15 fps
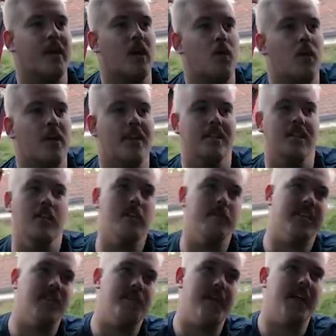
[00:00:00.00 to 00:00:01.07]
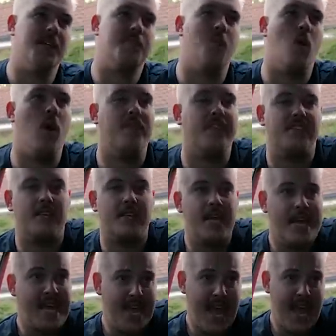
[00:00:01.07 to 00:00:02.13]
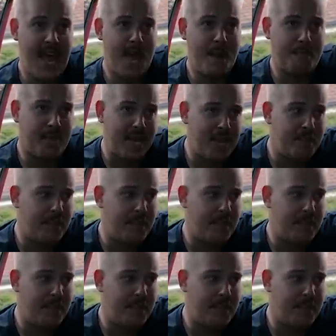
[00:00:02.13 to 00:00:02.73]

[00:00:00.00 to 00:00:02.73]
I wanted a little bit of space behind this uh, B